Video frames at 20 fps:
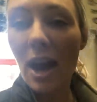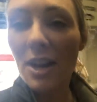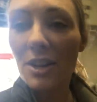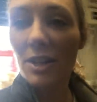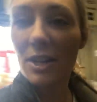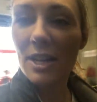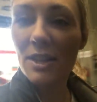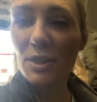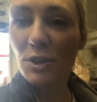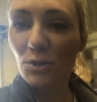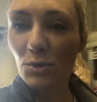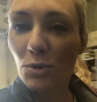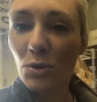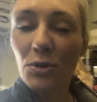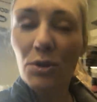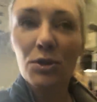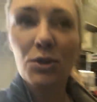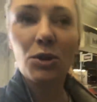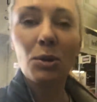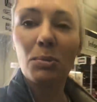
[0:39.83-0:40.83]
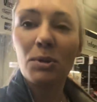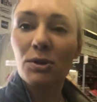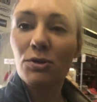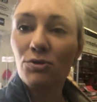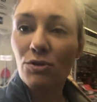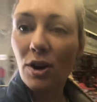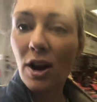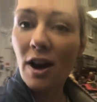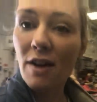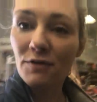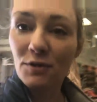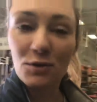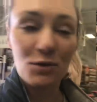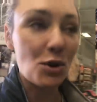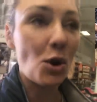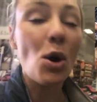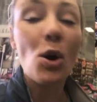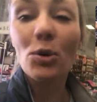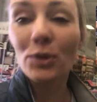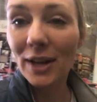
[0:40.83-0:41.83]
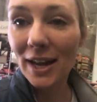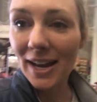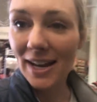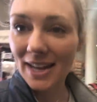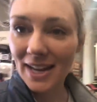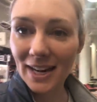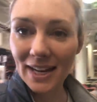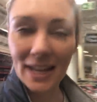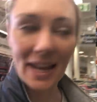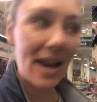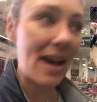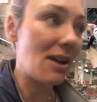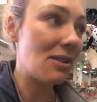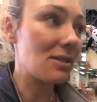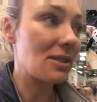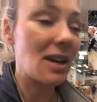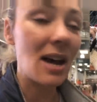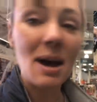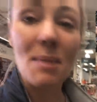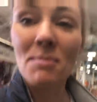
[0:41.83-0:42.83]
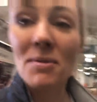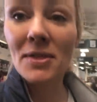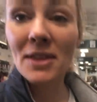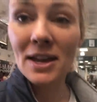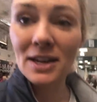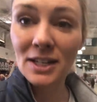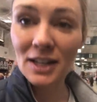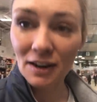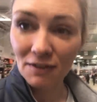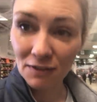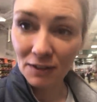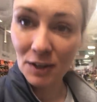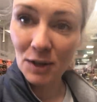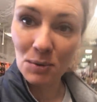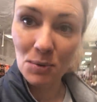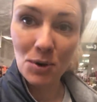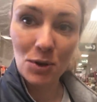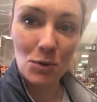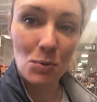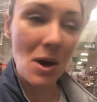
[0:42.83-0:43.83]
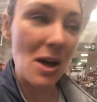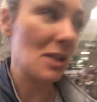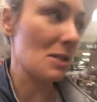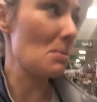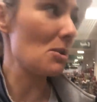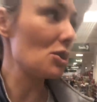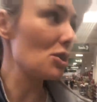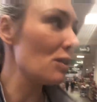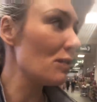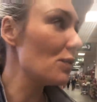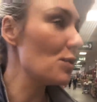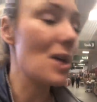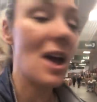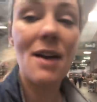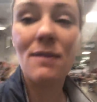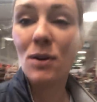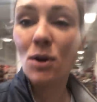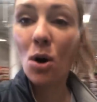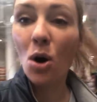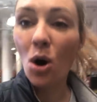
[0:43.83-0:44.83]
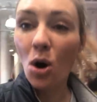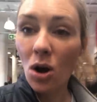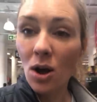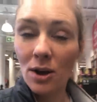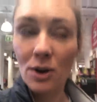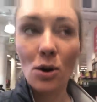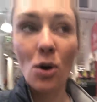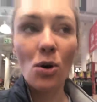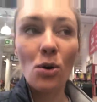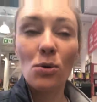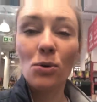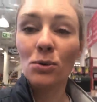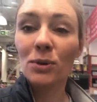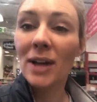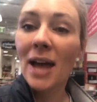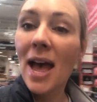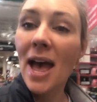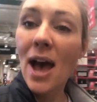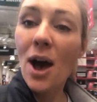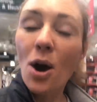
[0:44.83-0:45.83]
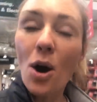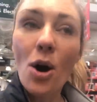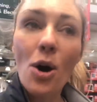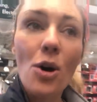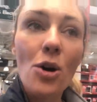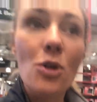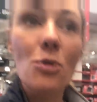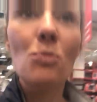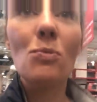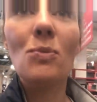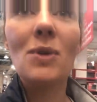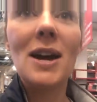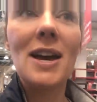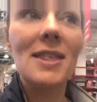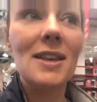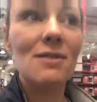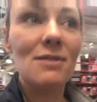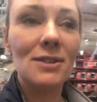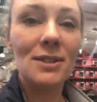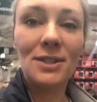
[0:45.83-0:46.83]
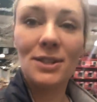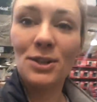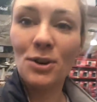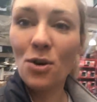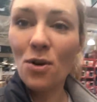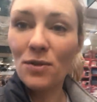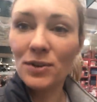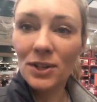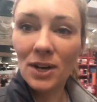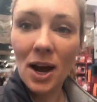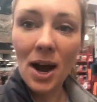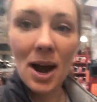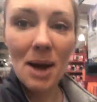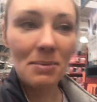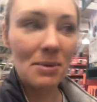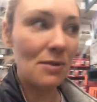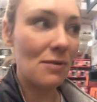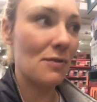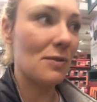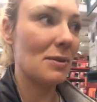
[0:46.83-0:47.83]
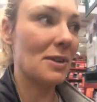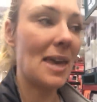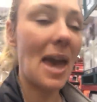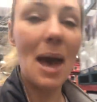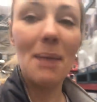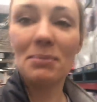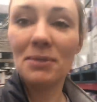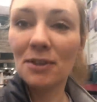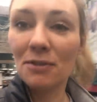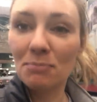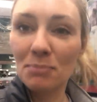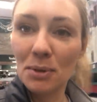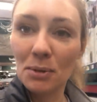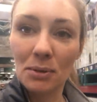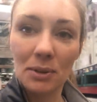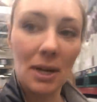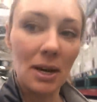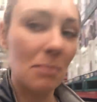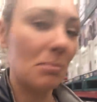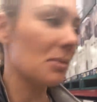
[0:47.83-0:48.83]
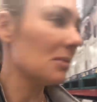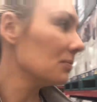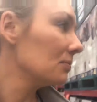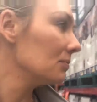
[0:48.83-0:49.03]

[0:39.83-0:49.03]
underneath the door to stop the draft or the cold air getting out, they're definitely worthwhile, especially if you have an old home where there is, you know, over time there have gaps have built up.